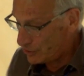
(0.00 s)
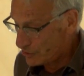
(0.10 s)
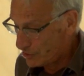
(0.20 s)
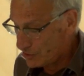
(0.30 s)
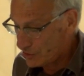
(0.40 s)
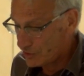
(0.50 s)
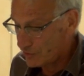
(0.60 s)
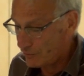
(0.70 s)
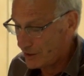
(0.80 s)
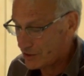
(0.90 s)
to citizens
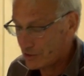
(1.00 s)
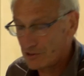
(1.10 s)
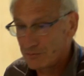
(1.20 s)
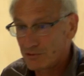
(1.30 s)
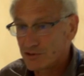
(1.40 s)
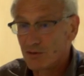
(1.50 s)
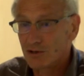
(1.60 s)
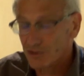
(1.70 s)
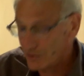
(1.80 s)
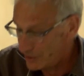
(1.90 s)
of Western liberal
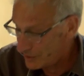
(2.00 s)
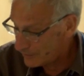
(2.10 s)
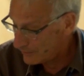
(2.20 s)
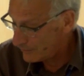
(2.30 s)
democracies?